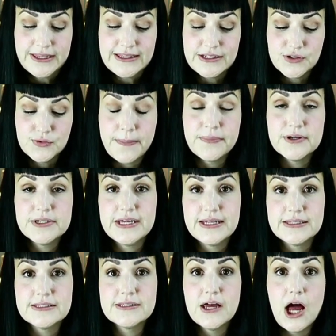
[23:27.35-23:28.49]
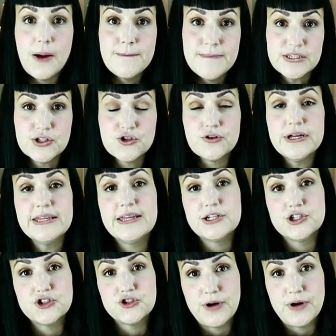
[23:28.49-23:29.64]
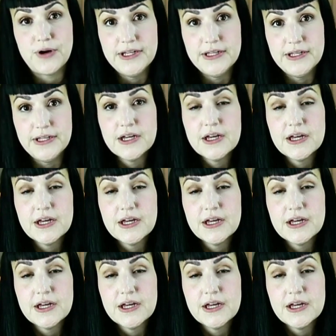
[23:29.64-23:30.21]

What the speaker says: This represents a mystery that is shrouded,